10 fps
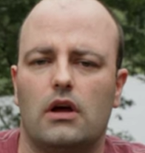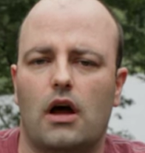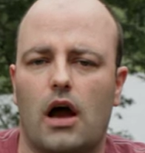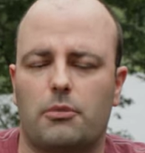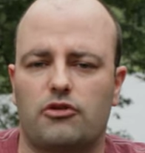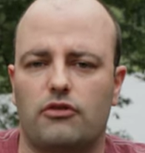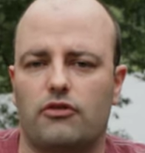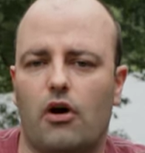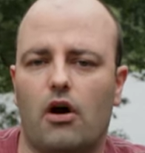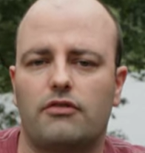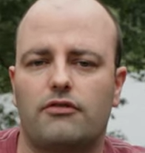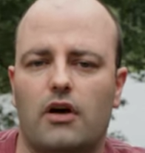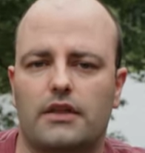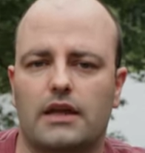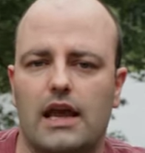options off
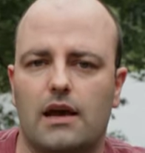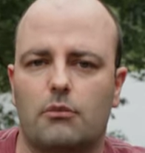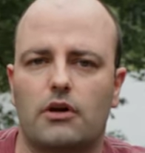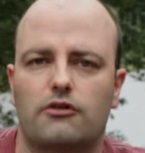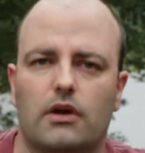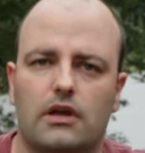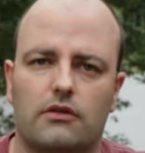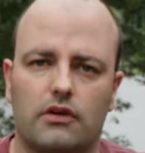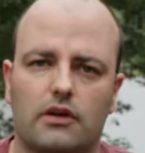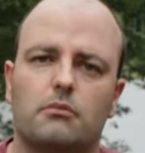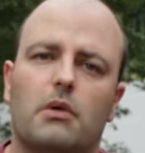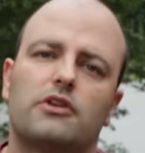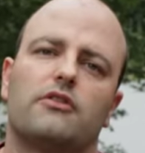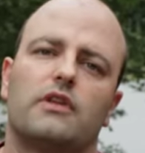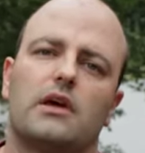on the camera so I can see as
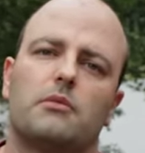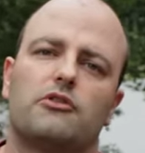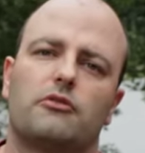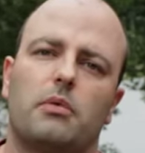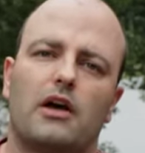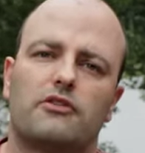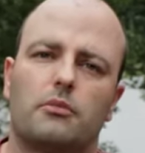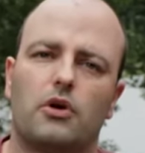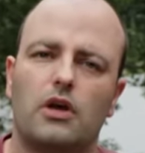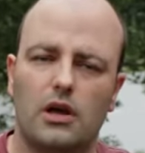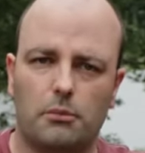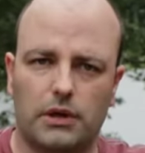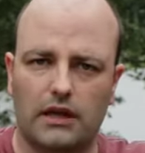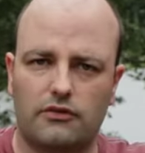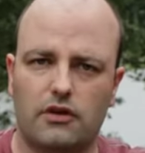much of the image as possible, but
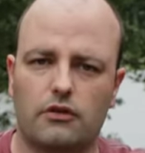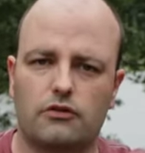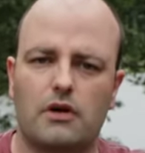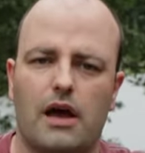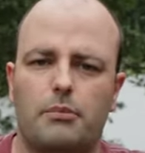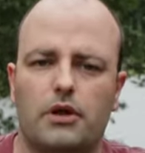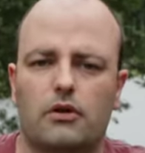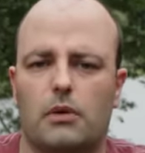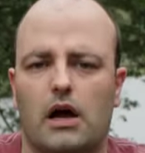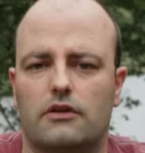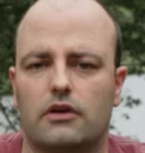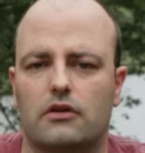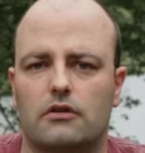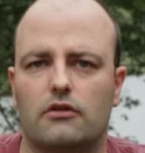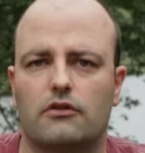I still do have pillar boxing,
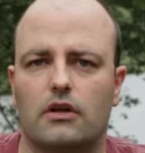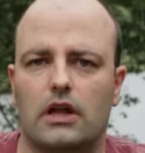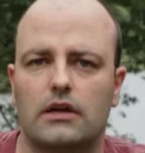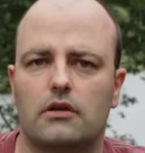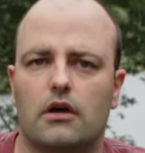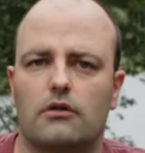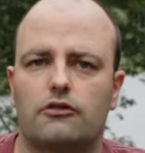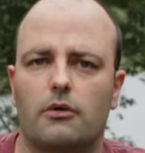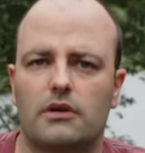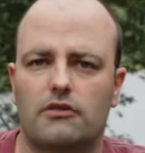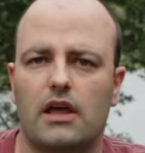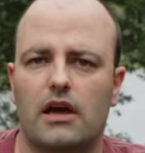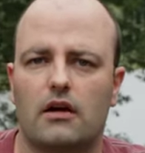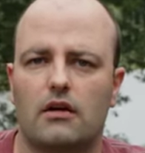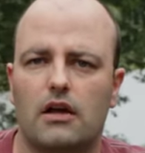just to let you know. So it's
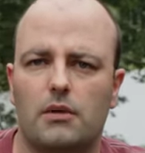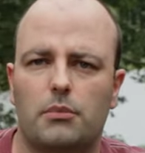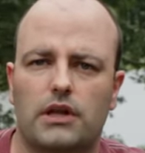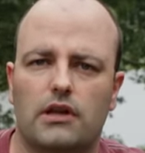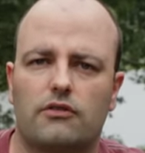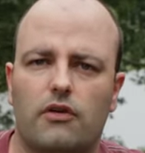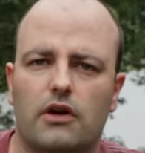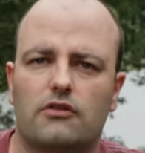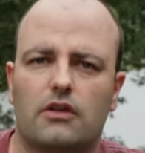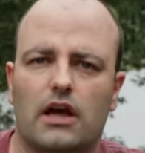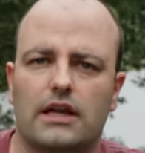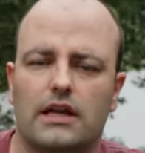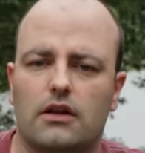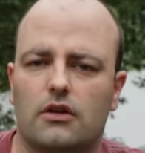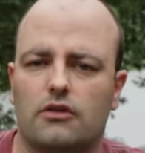there, but it's very slight and
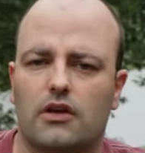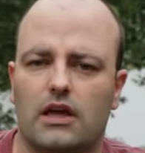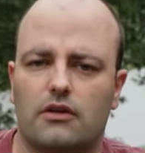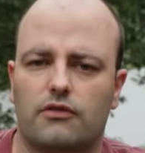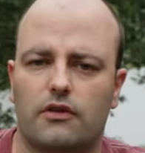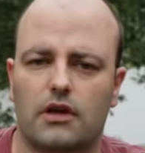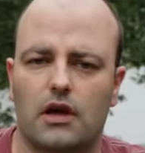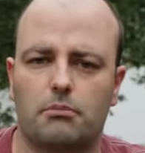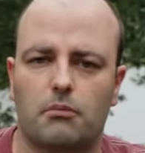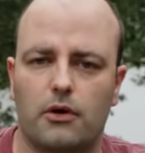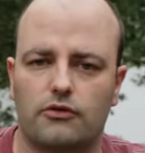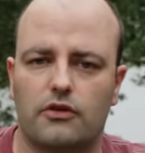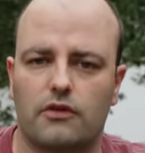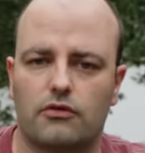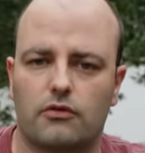it looks like it's filling up most
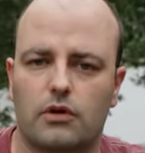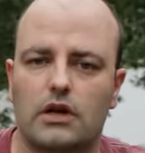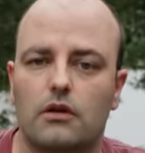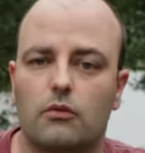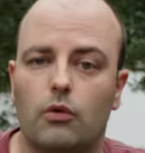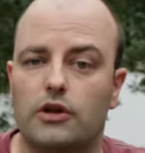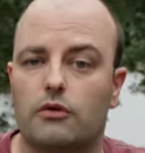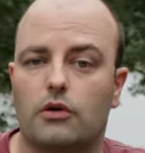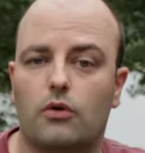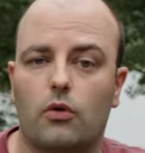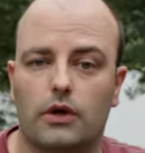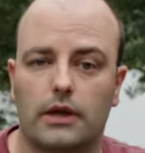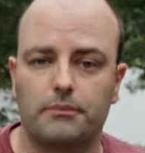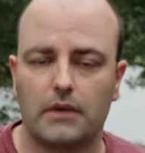of the screen when you're recording.